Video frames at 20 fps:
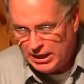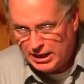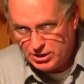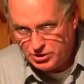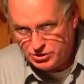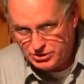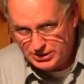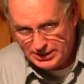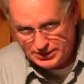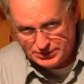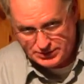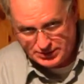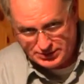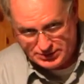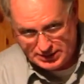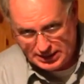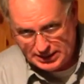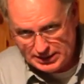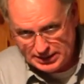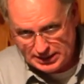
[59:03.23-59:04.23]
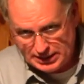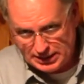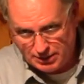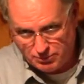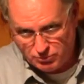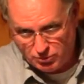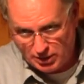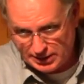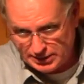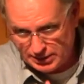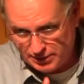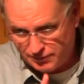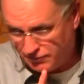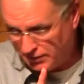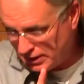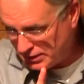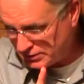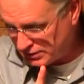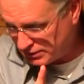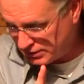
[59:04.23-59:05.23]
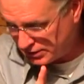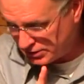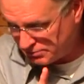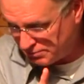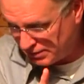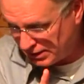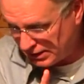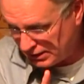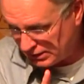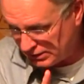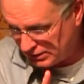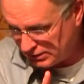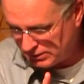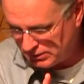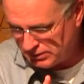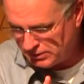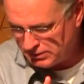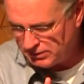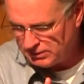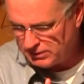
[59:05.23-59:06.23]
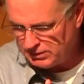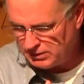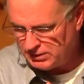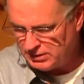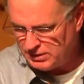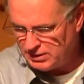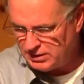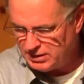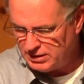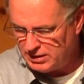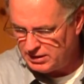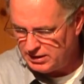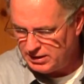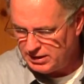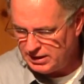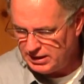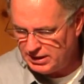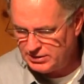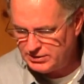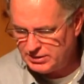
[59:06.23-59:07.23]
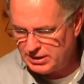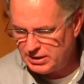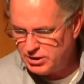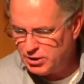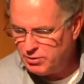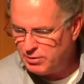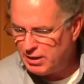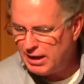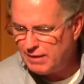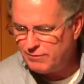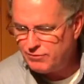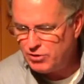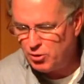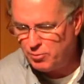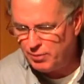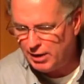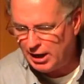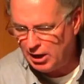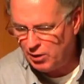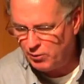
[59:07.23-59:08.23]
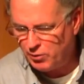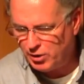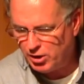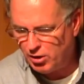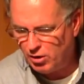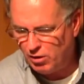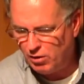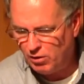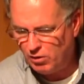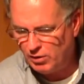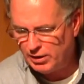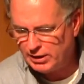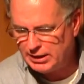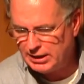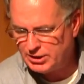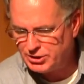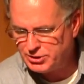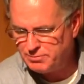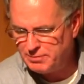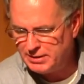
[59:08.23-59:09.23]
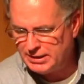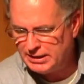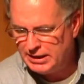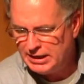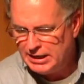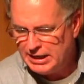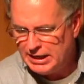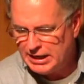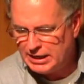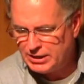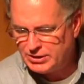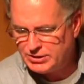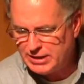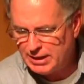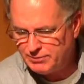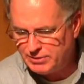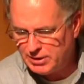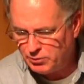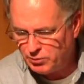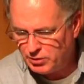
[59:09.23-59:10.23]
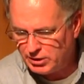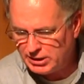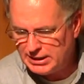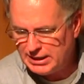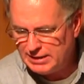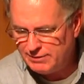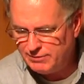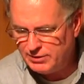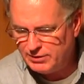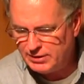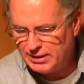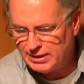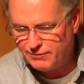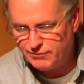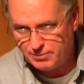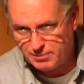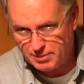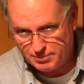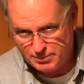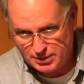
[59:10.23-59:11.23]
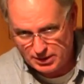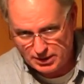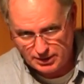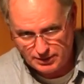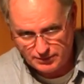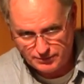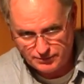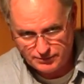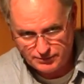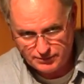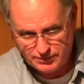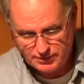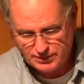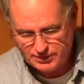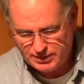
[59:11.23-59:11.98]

And Jesus said to him, right in the face of this man, He said, You have no power at all against me, except it were given thee from above.